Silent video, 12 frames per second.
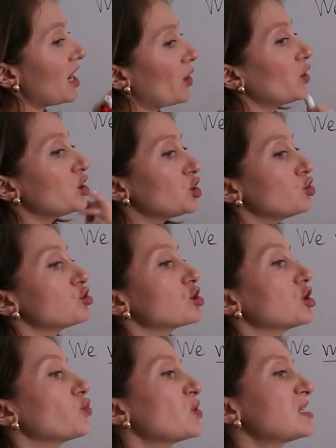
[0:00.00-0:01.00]
now. And
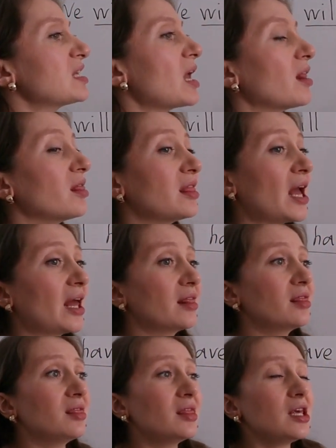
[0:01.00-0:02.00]
usually we say
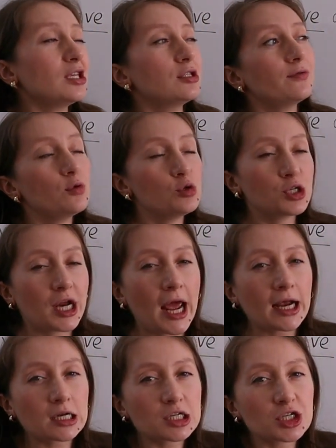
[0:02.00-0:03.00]
that this future
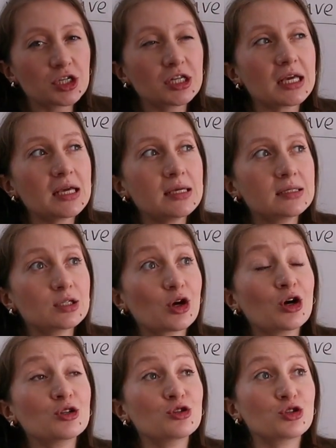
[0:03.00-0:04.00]
action is
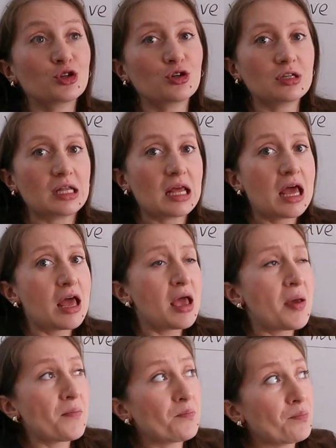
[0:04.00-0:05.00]
uncertain.
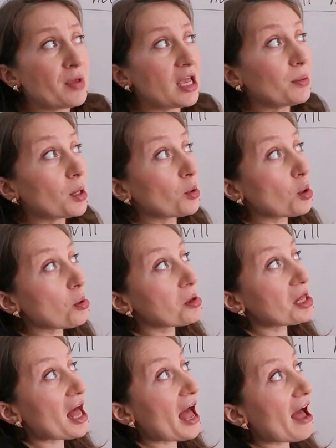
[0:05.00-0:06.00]
Maybe we
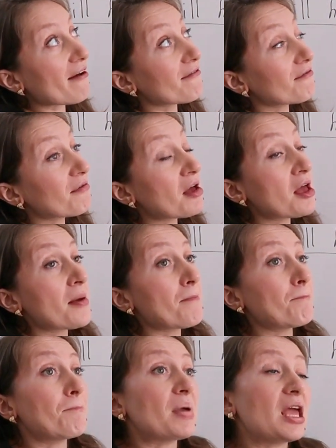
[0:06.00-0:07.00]
will have,
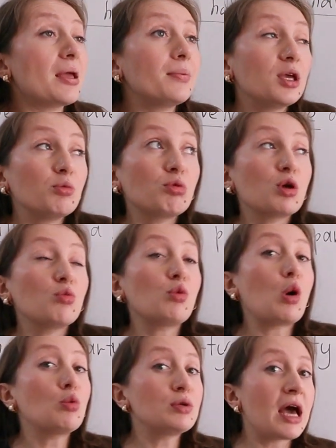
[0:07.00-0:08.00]
maybe we
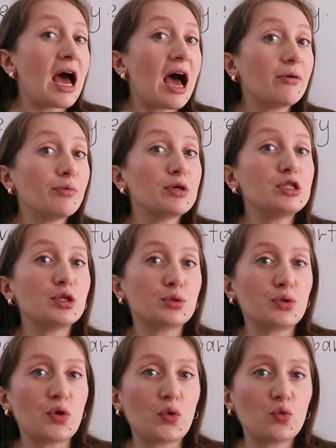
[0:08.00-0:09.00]
won't have, we
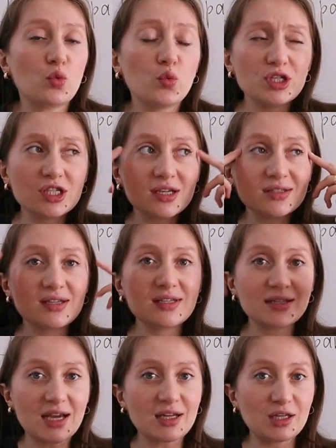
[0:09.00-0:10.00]
don't know. We just
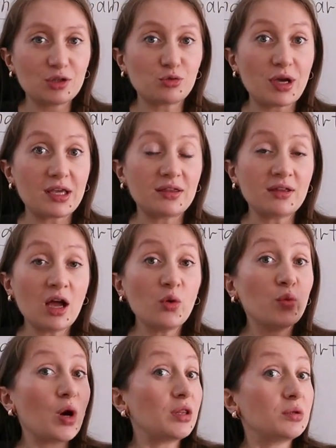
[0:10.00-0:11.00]
decided right
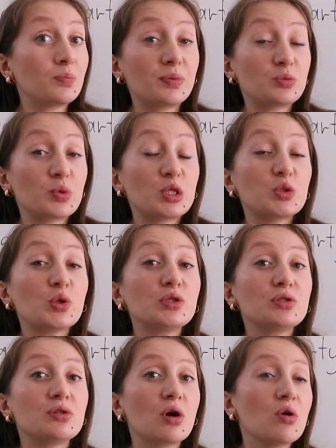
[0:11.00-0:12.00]
now but we
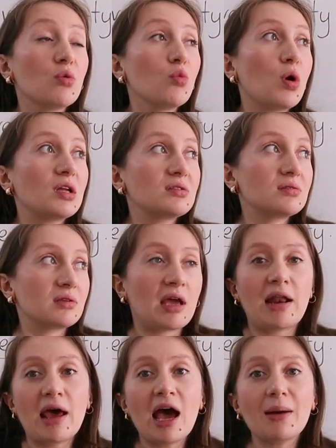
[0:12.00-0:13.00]
don't know what
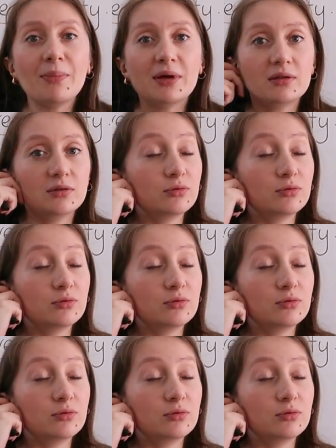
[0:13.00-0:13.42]
can happen,